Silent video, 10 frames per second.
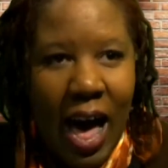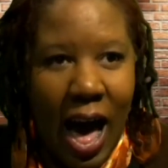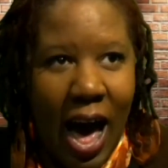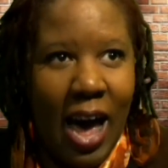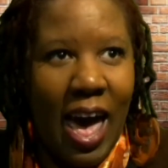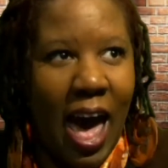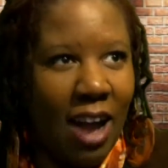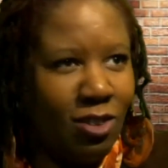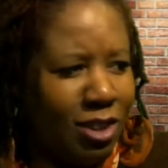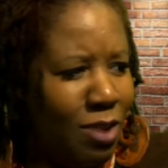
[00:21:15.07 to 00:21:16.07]
I
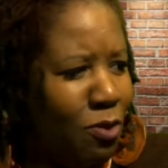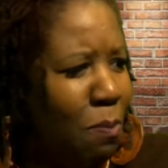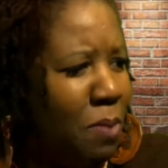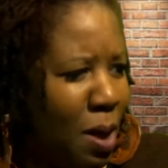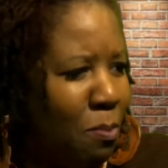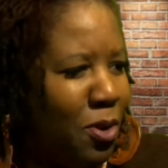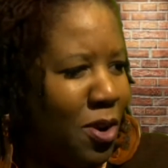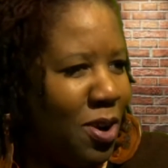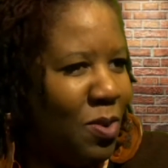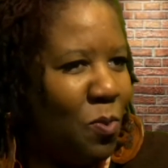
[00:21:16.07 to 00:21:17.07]
actually
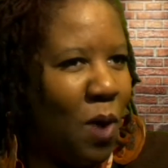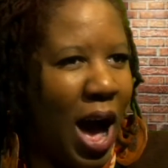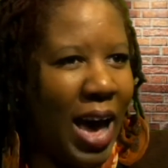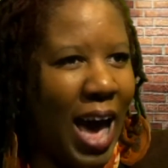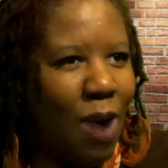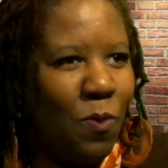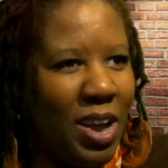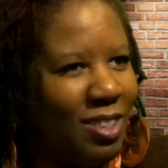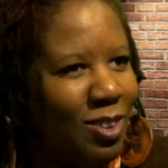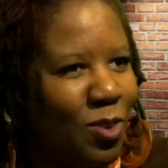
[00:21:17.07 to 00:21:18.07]
remembered why I
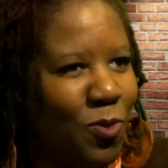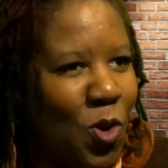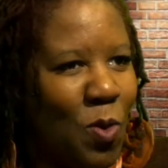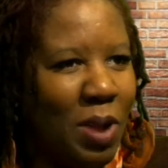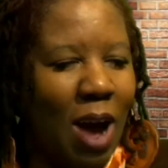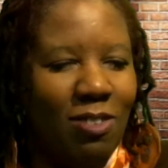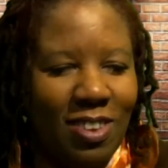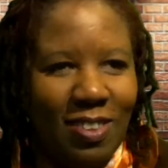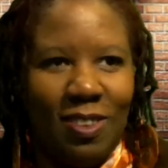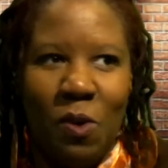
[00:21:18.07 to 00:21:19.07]
went into the room, and I was
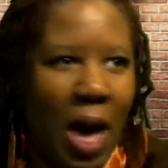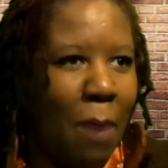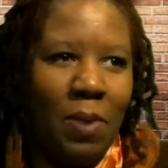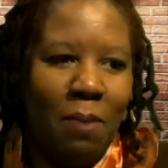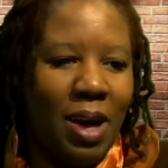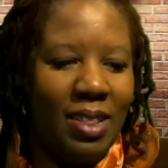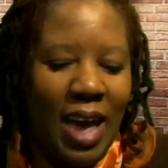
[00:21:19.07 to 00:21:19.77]
just so happy about